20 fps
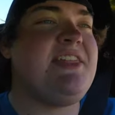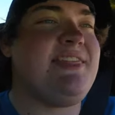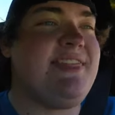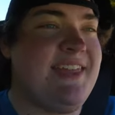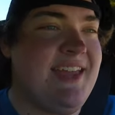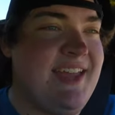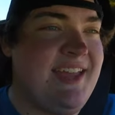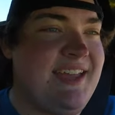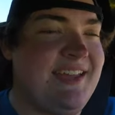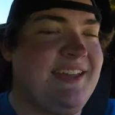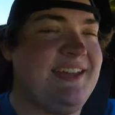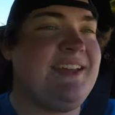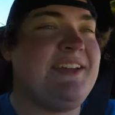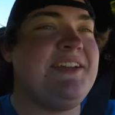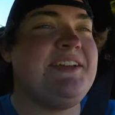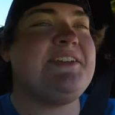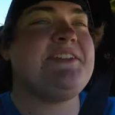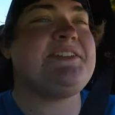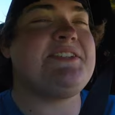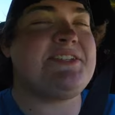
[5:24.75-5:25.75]
thing
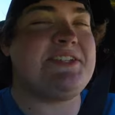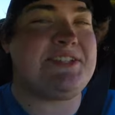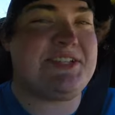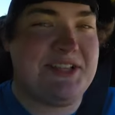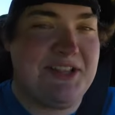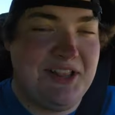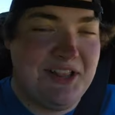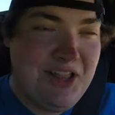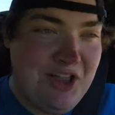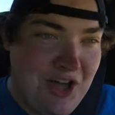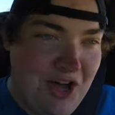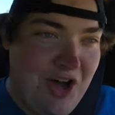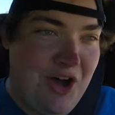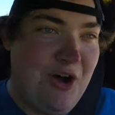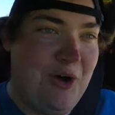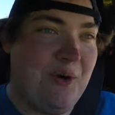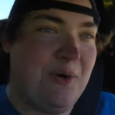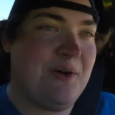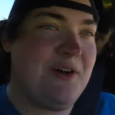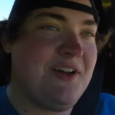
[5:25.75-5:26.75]

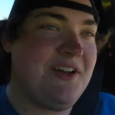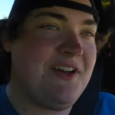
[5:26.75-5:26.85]
slow.